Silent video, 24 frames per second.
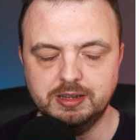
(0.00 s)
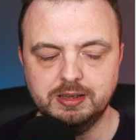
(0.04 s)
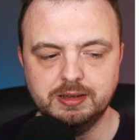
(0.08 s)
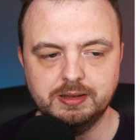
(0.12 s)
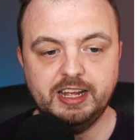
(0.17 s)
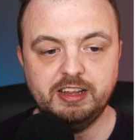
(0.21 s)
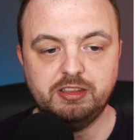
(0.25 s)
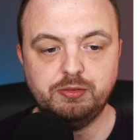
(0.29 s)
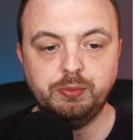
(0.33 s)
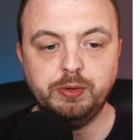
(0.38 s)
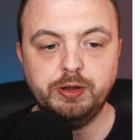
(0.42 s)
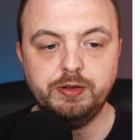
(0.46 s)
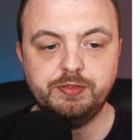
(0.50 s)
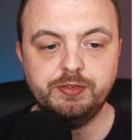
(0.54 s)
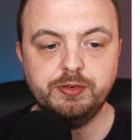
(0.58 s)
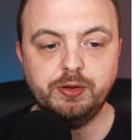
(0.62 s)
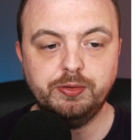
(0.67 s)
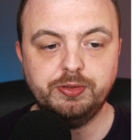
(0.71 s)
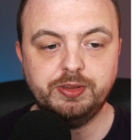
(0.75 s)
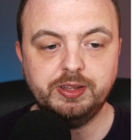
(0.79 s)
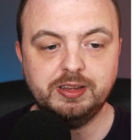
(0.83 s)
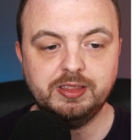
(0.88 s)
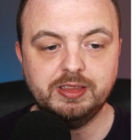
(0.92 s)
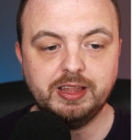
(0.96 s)
It's worth
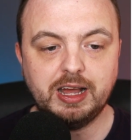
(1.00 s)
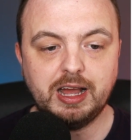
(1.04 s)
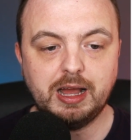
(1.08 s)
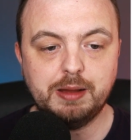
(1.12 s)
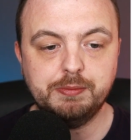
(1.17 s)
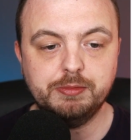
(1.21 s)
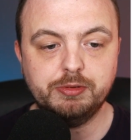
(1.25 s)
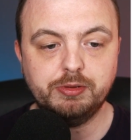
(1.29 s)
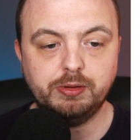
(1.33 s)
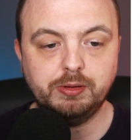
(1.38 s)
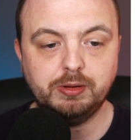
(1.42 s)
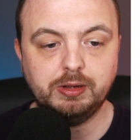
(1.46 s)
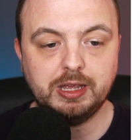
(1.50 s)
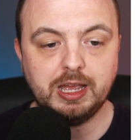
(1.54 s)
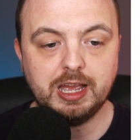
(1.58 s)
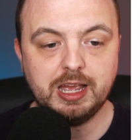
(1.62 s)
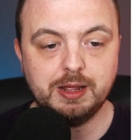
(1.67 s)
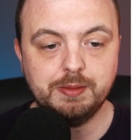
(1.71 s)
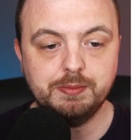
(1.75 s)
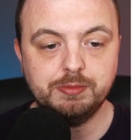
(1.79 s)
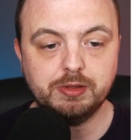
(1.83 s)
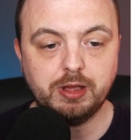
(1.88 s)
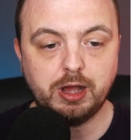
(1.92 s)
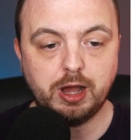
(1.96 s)
noting that Amazon
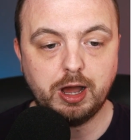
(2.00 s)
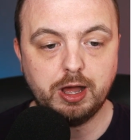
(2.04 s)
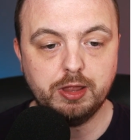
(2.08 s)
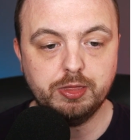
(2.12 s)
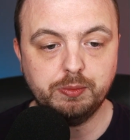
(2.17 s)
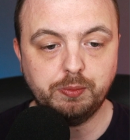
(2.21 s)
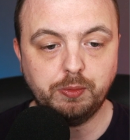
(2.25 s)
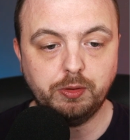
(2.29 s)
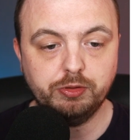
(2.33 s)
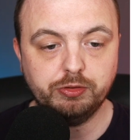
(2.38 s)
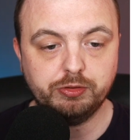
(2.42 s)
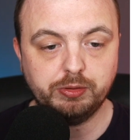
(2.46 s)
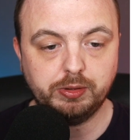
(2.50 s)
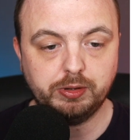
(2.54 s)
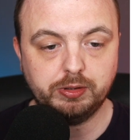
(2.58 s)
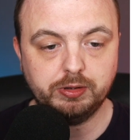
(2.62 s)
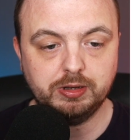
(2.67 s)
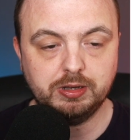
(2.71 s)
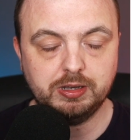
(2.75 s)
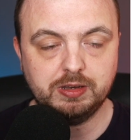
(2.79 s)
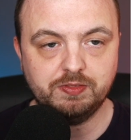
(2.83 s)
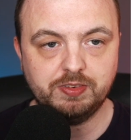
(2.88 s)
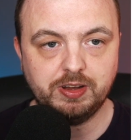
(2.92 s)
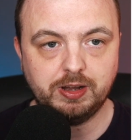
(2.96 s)
Games are the ones who are going
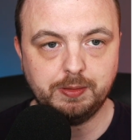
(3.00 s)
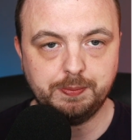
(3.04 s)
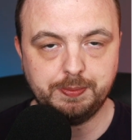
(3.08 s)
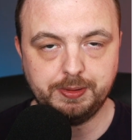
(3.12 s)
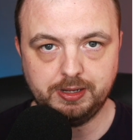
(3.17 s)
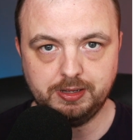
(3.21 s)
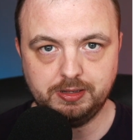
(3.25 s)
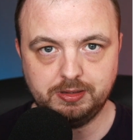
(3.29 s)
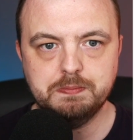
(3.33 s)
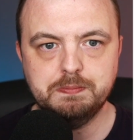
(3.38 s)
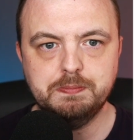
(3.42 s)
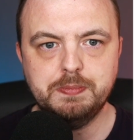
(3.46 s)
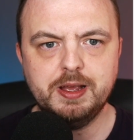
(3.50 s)
to develop it.